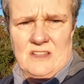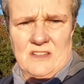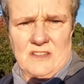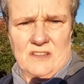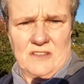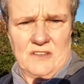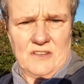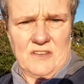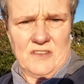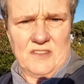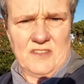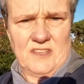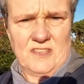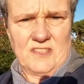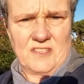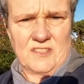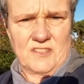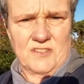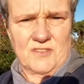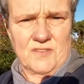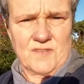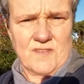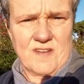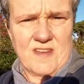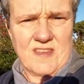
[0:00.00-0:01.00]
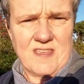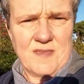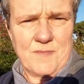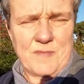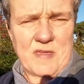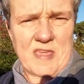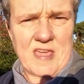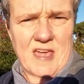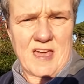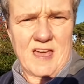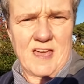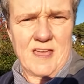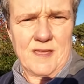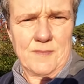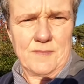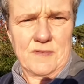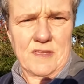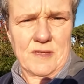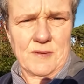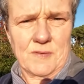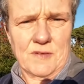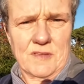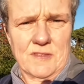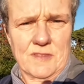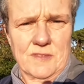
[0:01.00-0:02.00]
Look at this tree behind
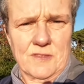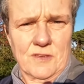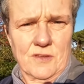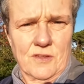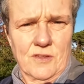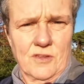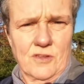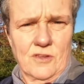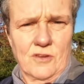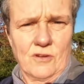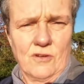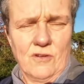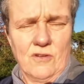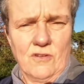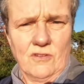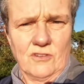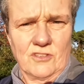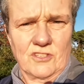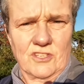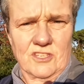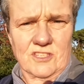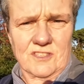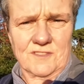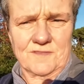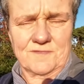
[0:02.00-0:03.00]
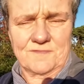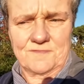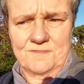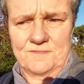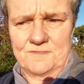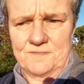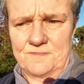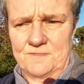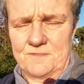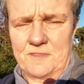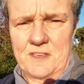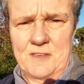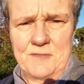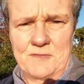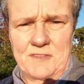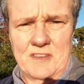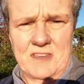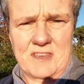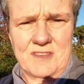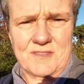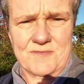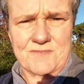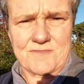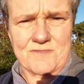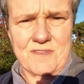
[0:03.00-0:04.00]
me with the gorgeous,
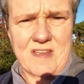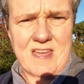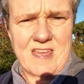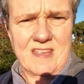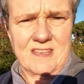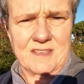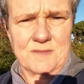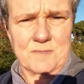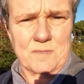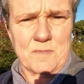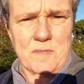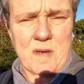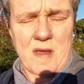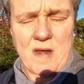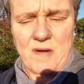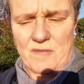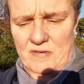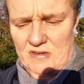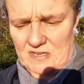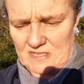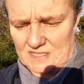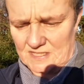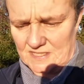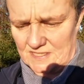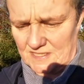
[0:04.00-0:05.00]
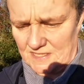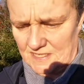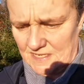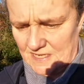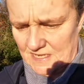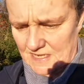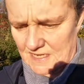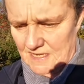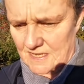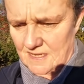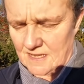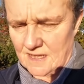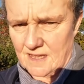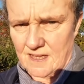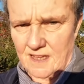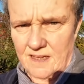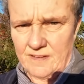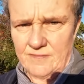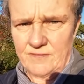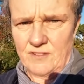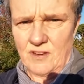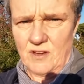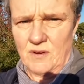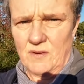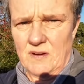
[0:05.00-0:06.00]
vivid red berries.
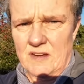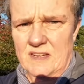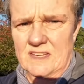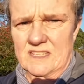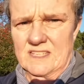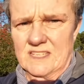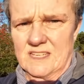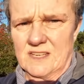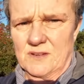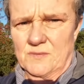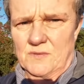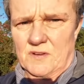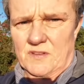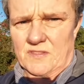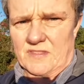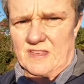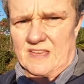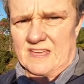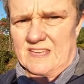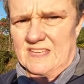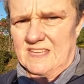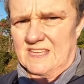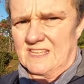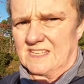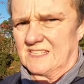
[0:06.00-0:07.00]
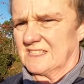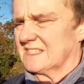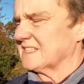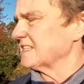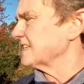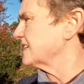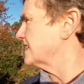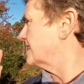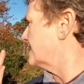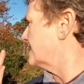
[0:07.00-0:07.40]
I've no idea what that is.